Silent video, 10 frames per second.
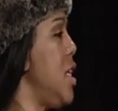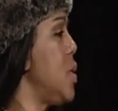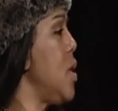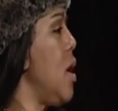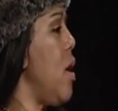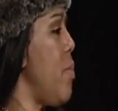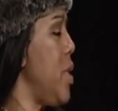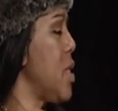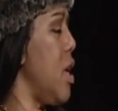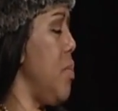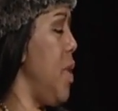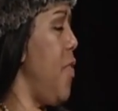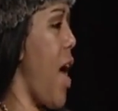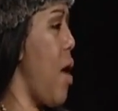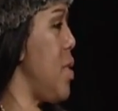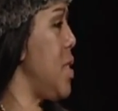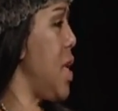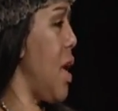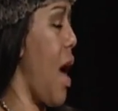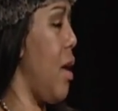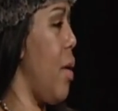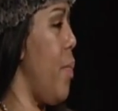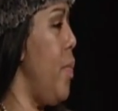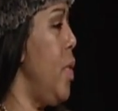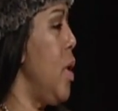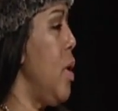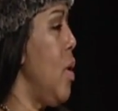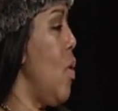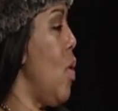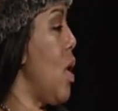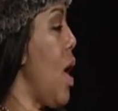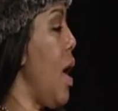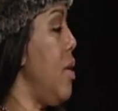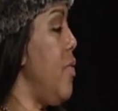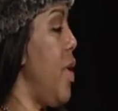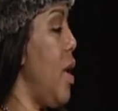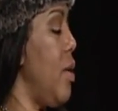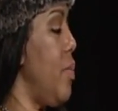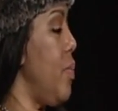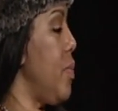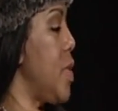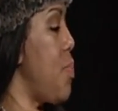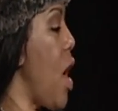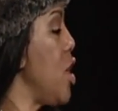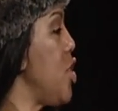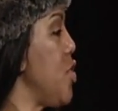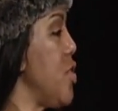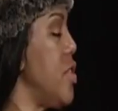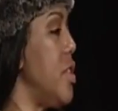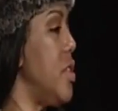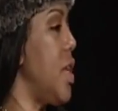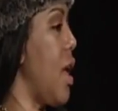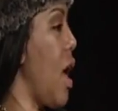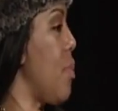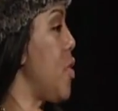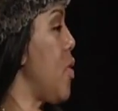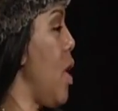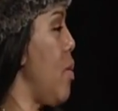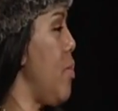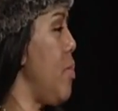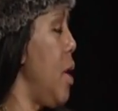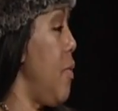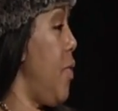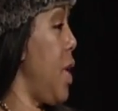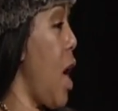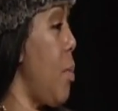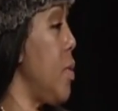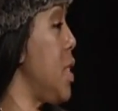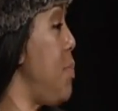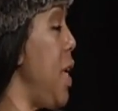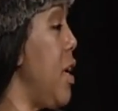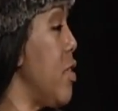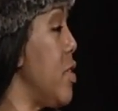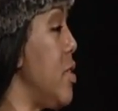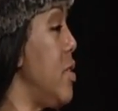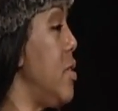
And it's going to be fabulous. They got all kind of sponsors. They got phenomenal speakers.